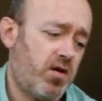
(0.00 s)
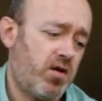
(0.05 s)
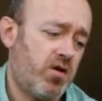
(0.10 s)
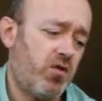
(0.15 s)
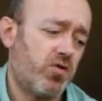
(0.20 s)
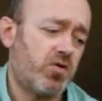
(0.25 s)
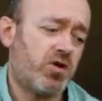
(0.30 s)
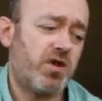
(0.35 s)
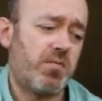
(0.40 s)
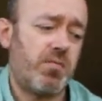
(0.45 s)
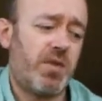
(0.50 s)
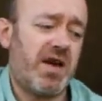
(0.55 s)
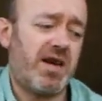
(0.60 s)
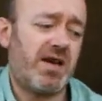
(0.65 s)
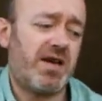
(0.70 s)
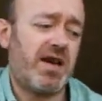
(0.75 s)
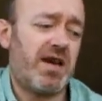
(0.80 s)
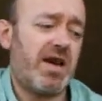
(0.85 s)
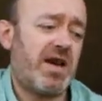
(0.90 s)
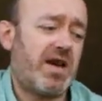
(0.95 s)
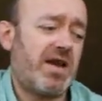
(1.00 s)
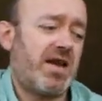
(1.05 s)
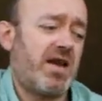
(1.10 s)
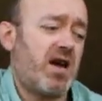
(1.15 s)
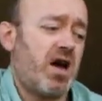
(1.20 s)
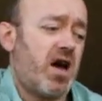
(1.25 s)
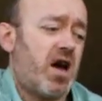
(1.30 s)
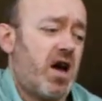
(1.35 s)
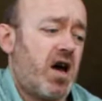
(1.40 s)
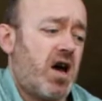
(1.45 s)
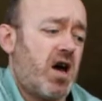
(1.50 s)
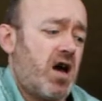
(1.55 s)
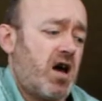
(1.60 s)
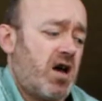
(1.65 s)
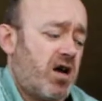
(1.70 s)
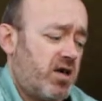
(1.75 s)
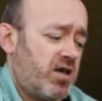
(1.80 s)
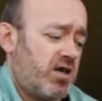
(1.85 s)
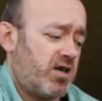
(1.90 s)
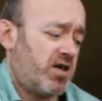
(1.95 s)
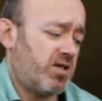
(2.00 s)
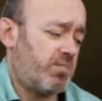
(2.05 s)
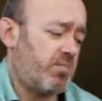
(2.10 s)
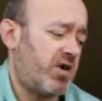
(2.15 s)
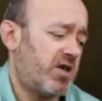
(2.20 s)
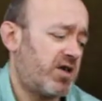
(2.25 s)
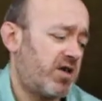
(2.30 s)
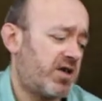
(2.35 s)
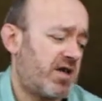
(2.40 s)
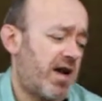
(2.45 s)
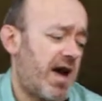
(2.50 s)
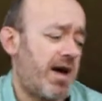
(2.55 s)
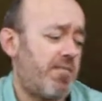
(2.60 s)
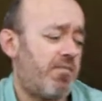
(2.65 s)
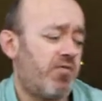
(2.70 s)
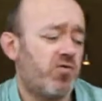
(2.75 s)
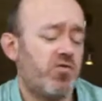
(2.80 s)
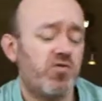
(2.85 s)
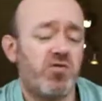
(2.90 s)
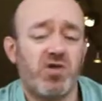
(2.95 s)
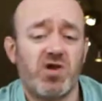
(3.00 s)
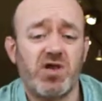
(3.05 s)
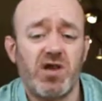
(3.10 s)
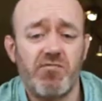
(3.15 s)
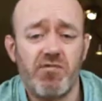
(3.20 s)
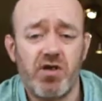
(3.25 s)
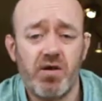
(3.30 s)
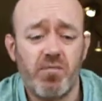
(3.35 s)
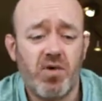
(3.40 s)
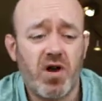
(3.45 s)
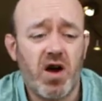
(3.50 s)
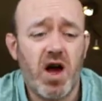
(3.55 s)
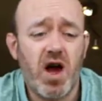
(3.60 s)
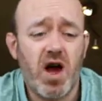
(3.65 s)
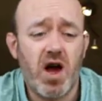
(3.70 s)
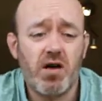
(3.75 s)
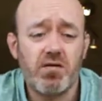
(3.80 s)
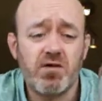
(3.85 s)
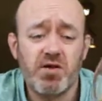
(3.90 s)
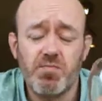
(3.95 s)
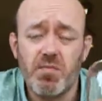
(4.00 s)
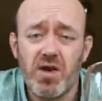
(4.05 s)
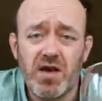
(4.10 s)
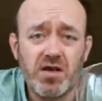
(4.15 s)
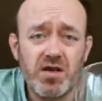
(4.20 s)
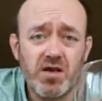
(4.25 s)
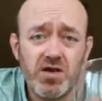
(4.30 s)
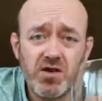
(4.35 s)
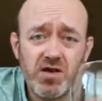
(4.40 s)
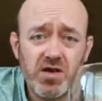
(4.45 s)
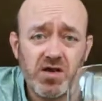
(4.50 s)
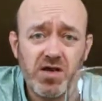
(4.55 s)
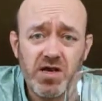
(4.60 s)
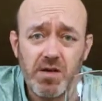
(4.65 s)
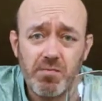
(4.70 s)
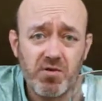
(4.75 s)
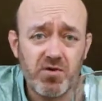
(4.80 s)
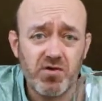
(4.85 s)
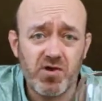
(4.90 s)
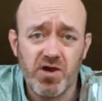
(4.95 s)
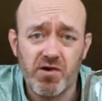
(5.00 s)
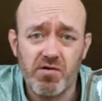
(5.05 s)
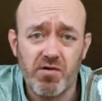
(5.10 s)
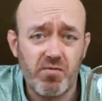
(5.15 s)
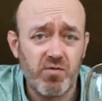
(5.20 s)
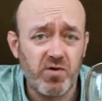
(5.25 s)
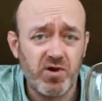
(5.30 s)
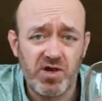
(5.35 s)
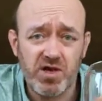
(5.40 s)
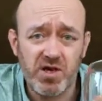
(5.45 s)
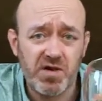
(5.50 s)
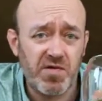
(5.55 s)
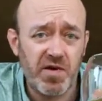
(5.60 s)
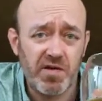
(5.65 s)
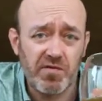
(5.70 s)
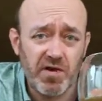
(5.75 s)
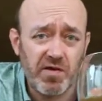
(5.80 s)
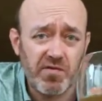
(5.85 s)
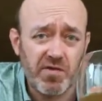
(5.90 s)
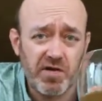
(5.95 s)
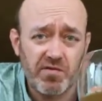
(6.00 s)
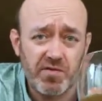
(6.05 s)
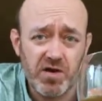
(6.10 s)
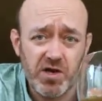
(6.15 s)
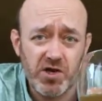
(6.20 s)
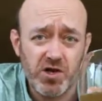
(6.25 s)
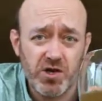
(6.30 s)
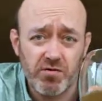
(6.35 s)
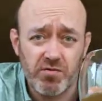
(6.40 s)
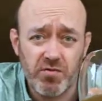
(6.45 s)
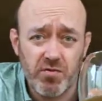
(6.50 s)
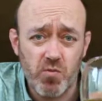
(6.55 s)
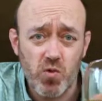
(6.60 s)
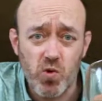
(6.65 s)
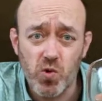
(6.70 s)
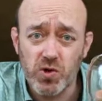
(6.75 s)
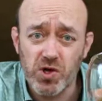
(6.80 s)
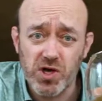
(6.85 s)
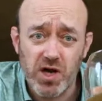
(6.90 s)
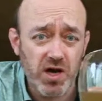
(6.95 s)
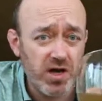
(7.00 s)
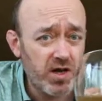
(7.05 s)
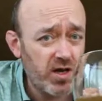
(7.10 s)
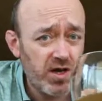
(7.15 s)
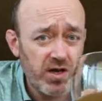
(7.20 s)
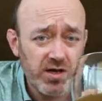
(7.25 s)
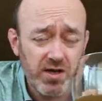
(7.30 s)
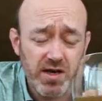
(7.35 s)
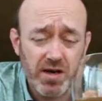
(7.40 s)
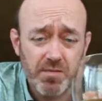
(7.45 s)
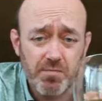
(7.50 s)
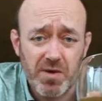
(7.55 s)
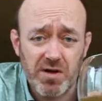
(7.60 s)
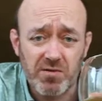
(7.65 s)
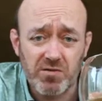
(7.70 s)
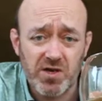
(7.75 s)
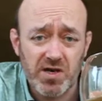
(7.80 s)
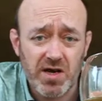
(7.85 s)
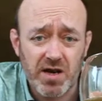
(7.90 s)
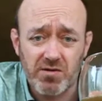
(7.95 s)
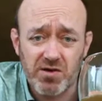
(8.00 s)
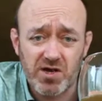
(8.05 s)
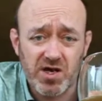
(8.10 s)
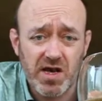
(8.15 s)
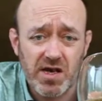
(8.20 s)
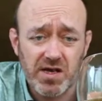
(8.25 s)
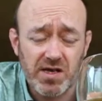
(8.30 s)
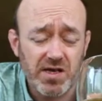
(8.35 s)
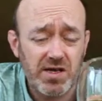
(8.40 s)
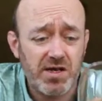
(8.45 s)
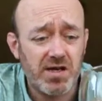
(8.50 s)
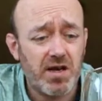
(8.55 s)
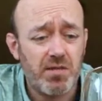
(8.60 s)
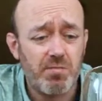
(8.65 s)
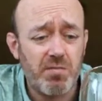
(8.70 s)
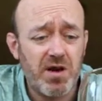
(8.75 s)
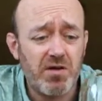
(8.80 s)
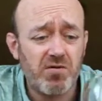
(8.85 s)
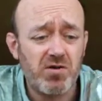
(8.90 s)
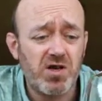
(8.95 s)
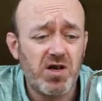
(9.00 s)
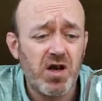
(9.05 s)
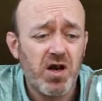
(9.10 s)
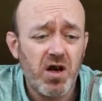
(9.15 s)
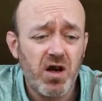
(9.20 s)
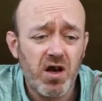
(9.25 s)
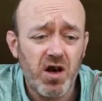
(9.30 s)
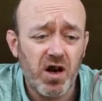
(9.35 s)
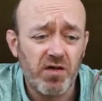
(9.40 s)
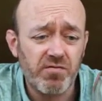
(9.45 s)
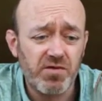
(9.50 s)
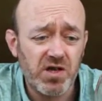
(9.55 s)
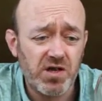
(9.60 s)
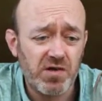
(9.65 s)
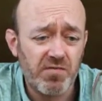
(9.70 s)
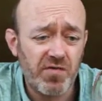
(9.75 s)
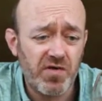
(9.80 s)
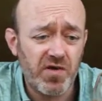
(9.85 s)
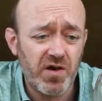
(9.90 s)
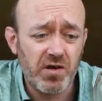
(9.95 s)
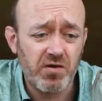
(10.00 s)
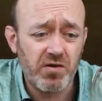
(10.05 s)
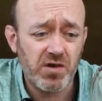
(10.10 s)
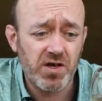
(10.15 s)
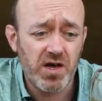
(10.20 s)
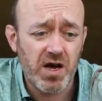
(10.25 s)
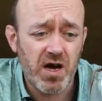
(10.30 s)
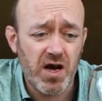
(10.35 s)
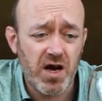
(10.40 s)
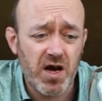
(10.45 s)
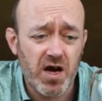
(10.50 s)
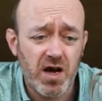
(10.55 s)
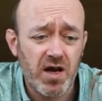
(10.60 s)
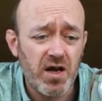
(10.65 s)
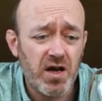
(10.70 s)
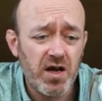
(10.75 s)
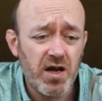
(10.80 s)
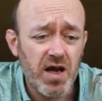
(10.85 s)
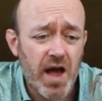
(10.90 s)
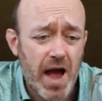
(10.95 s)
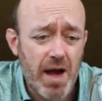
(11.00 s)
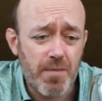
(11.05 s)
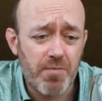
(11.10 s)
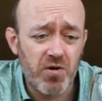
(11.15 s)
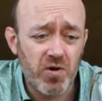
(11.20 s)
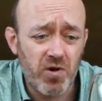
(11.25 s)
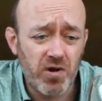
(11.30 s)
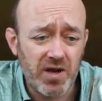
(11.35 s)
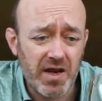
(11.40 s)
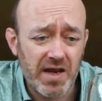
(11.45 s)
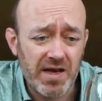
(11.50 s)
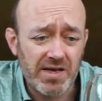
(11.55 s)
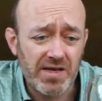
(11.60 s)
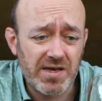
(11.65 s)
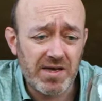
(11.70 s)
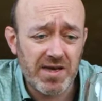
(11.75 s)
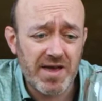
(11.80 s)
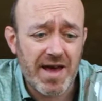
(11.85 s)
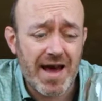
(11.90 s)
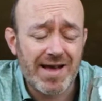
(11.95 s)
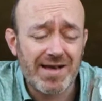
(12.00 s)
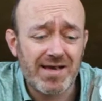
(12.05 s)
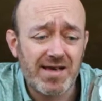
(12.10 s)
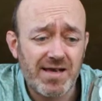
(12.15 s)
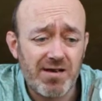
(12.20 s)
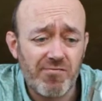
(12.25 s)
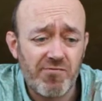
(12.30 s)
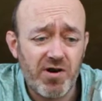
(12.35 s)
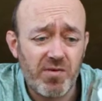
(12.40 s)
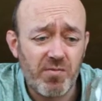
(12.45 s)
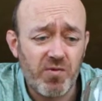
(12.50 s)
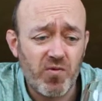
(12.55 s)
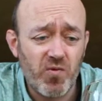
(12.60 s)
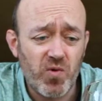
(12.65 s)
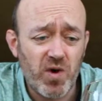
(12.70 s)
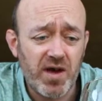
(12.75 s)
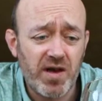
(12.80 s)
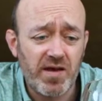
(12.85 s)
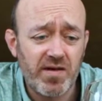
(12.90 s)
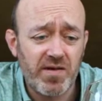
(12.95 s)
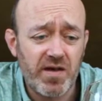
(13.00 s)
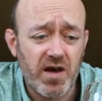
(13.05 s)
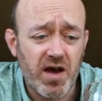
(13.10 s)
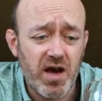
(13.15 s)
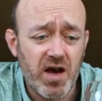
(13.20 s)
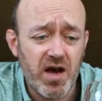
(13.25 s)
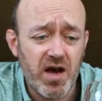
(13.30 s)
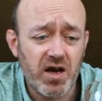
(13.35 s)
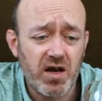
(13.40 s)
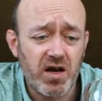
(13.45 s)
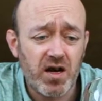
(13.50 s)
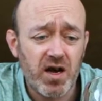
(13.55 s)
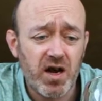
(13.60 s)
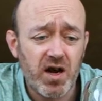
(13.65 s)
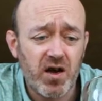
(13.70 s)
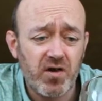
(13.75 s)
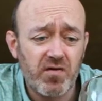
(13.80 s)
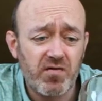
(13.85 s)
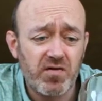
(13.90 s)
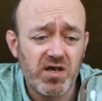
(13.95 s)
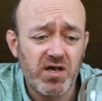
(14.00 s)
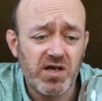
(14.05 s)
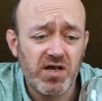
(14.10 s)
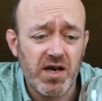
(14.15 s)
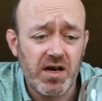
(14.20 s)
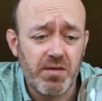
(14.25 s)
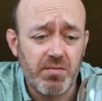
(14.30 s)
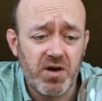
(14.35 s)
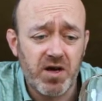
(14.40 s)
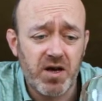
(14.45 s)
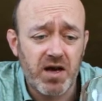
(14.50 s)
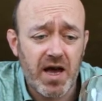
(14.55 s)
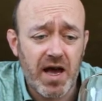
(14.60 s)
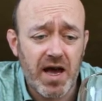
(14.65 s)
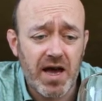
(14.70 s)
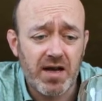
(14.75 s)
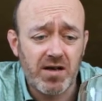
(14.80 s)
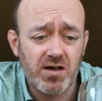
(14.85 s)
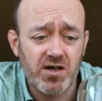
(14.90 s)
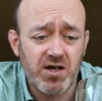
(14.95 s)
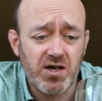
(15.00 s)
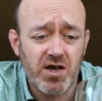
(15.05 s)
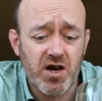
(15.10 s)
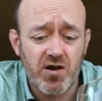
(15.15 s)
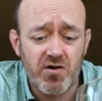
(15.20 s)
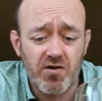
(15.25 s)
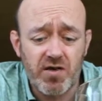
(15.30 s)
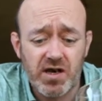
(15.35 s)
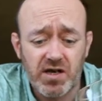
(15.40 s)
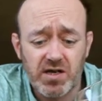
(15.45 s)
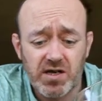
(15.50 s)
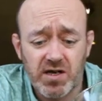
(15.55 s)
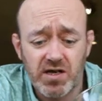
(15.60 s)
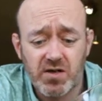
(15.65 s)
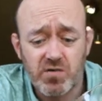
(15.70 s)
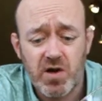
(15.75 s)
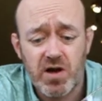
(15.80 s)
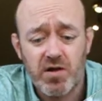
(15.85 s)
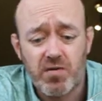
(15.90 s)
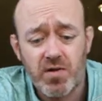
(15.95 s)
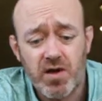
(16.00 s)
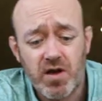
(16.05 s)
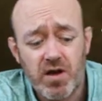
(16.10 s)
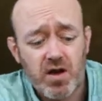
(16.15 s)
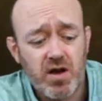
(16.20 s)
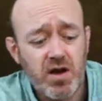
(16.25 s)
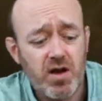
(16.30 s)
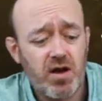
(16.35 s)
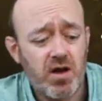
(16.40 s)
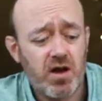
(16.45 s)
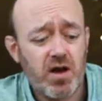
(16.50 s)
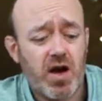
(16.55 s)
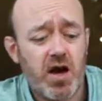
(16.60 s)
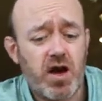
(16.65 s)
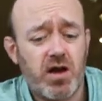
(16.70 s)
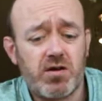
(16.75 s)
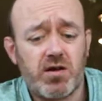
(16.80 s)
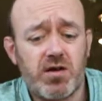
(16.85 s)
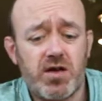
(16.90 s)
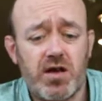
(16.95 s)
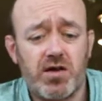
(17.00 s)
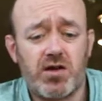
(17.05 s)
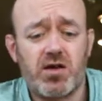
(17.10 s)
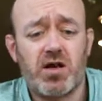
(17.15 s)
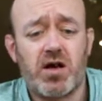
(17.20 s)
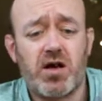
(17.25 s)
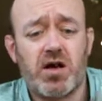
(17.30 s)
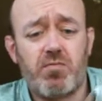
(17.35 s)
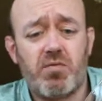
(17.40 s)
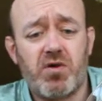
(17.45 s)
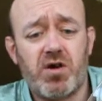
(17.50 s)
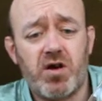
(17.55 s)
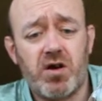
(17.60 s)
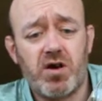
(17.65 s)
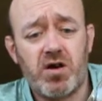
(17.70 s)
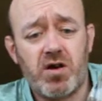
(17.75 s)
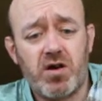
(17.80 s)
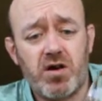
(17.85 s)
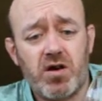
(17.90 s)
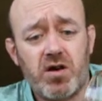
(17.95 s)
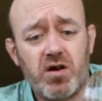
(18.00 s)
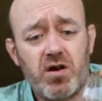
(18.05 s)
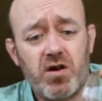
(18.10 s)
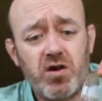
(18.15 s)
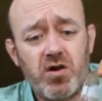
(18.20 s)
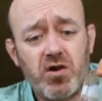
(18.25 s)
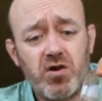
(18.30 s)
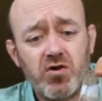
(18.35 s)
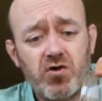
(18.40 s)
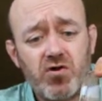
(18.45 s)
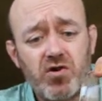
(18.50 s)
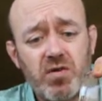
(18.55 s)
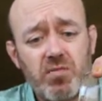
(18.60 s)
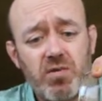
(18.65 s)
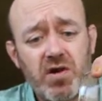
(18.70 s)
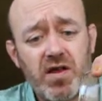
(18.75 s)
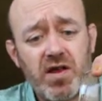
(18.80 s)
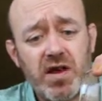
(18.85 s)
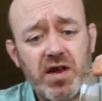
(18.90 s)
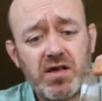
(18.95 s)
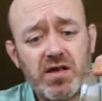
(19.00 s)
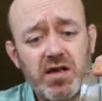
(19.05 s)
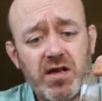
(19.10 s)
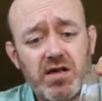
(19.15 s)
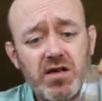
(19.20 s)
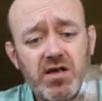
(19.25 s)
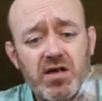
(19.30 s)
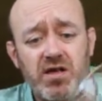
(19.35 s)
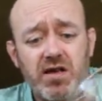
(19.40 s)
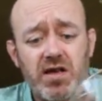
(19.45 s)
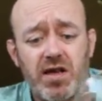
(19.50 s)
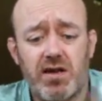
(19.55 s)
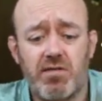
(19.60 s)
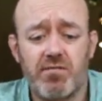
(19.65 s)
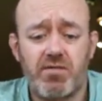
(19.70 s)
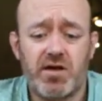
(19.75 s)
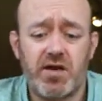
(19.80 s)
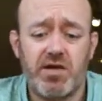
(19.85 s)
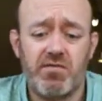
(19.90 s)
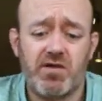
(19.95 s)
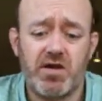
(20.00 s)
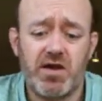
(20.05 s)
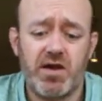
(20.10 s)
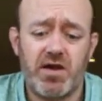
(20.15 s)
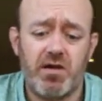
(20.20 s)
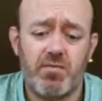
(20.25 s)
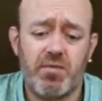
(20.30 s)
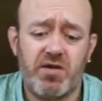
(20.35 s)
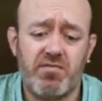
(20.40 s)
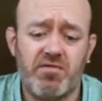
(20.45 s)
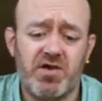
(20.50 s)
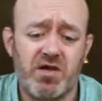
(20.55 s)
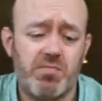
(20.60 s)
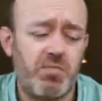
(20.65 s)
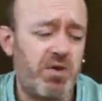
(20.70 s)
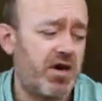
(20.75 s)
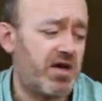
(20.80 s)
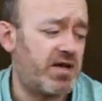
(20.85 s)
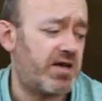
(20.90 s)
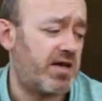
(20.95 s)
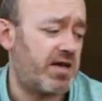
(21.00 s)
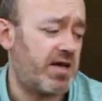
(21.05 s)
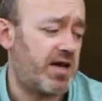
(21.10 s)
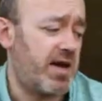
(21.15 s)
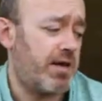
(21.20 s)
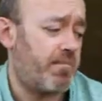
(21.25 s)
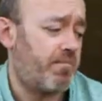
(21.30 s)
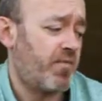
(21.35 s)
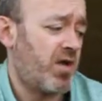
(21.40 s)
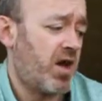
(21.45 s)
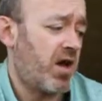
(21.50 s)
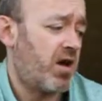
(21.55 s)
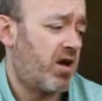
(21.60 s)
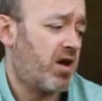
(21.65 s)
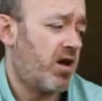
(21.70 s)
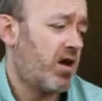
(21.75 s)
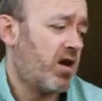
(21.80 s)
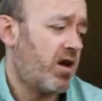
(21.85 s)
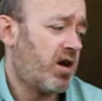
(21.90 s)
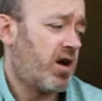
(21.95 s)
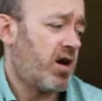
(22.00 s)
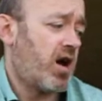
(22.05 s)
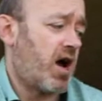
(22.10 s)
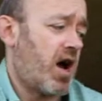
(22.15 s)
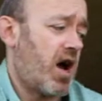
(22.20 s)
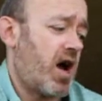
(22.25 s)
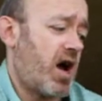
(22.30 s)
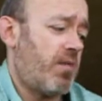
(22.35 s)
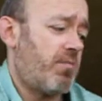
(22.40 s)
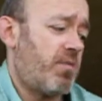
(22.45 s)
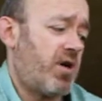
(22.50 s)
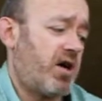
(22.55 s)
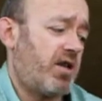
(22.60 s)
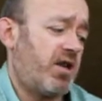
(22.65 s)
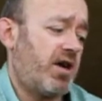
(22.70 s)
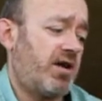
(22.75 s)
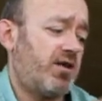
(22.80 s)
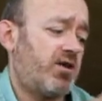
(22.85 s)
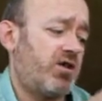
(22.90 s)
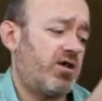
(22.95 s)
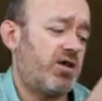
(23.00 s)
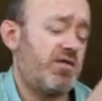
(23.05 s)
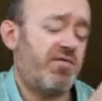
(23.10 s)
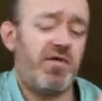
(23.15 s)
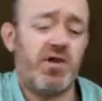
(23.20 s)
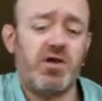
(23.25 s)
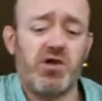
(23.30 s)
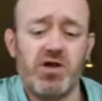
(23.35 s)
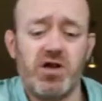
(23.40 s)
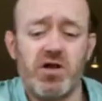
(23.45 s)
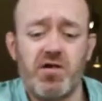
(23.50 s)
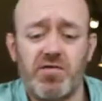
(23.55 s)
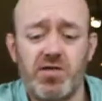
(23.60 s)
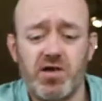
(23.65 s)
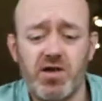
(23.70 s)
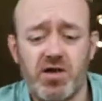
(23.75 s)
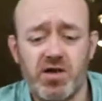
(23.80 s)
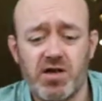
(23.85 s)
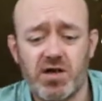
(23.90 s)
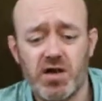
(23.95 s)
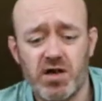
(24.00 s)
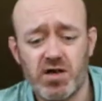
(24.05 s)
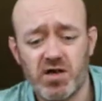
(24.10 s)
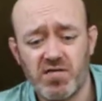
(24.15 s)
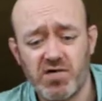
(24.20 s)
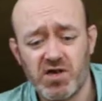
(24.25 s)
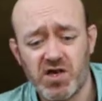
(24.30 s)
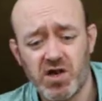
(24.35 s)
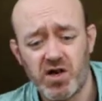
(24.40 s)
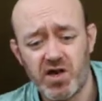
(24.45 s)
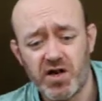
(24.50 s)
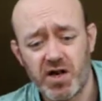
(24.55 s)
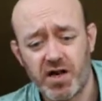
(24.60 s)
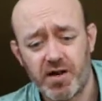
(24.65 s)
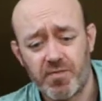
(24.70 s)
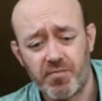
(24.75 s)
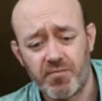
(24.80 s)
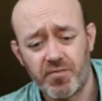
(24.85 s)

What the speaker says: Also made a spiced apple syrup. It's made using simple syrup, which is 50-50 sugar and water till it melts down. Just heat it till it melts. I've just infused apple into that syrup with cloves, cinnamon and star anise as well. It's literally going to put a dribble of that in, just gives a little bit of spice in there. And then just to finish it off, just a touch of cider.